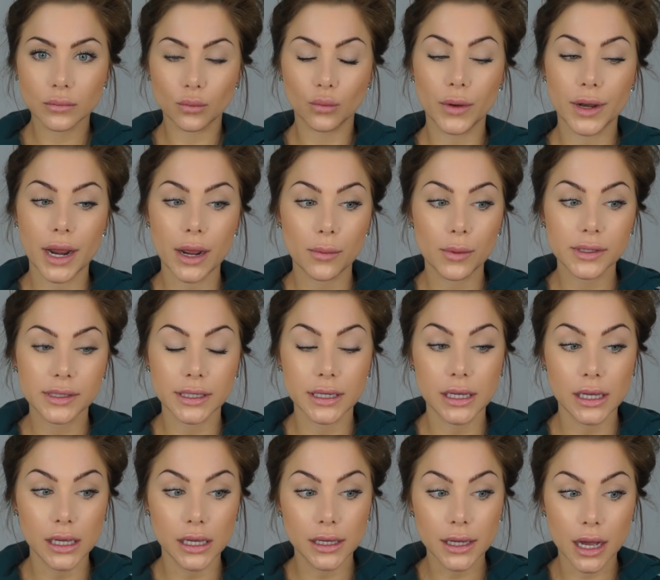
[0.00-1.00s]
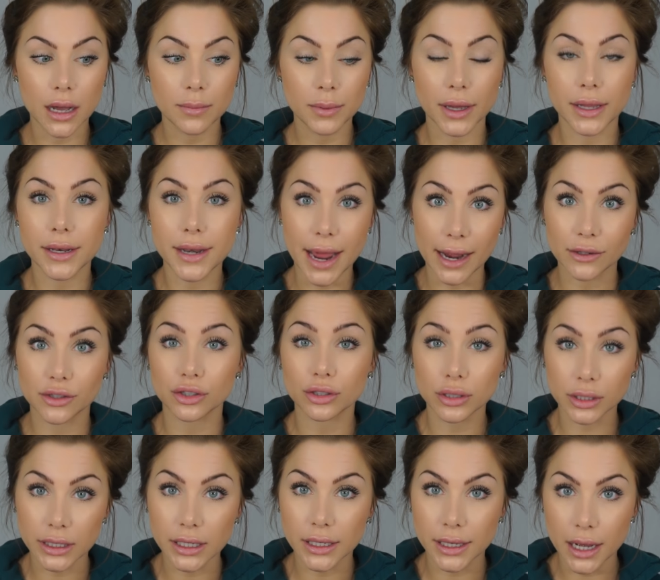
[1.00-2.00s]
When I was an E cup, a
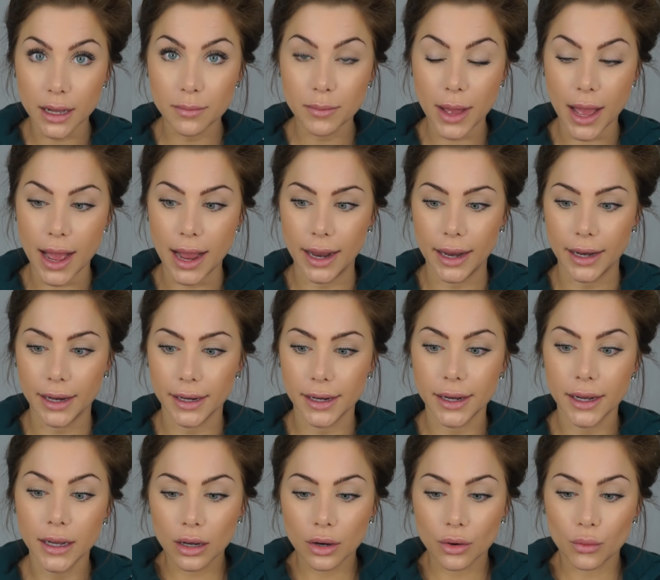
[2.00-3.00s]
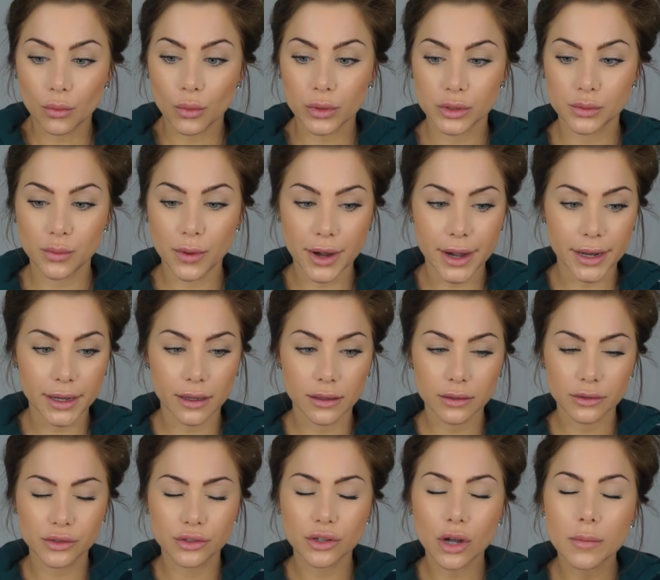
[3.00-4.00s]
natural E cup, I was wearing
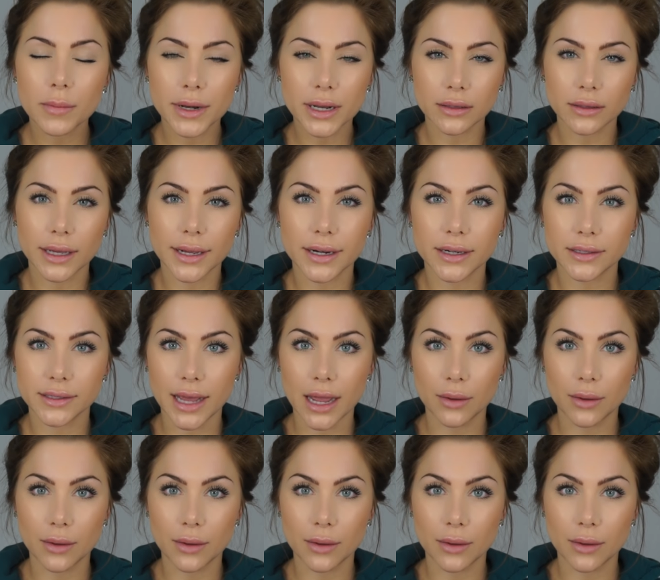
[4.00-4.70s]
so many layers.